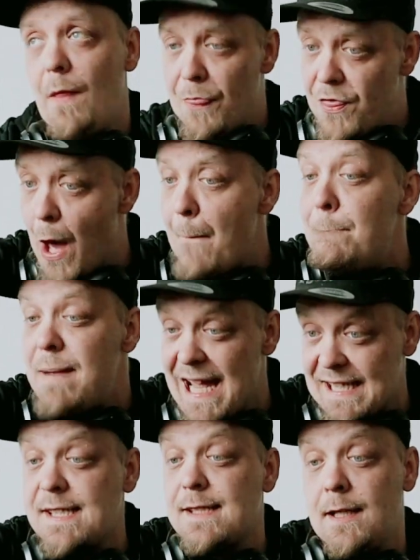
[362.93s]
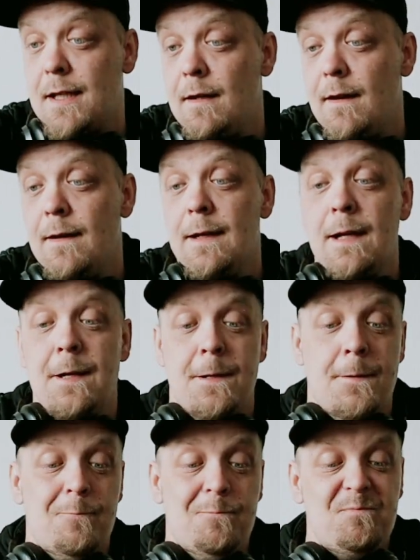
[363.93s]
the best.
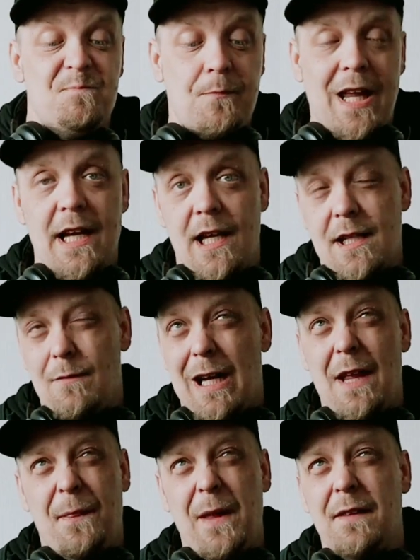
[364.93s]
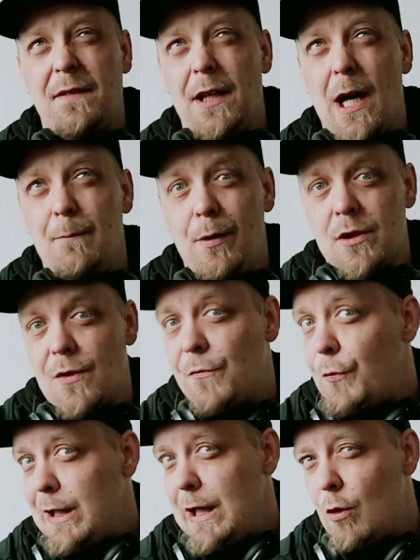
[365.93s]
And I think the numbers of
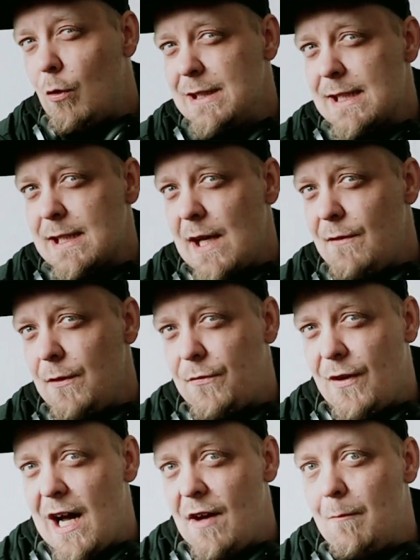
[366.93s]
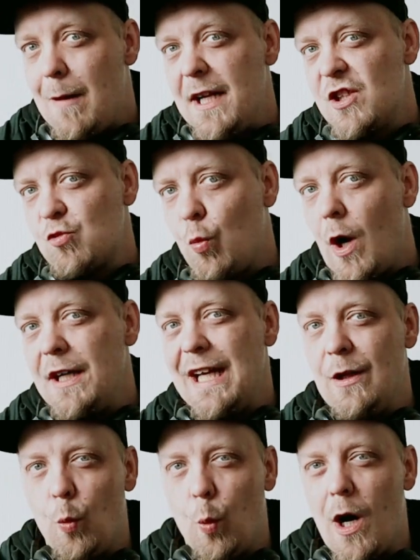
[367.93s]
Frio is 7.5 minus 1
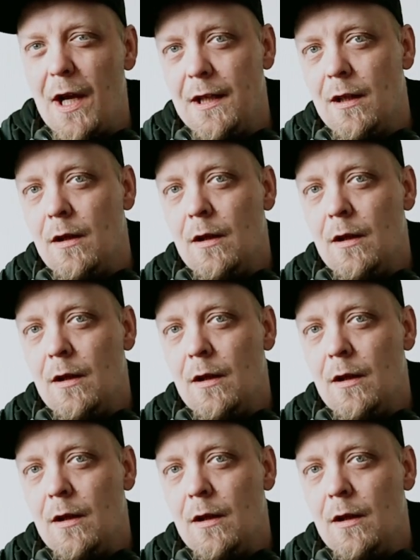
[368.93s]
and 1,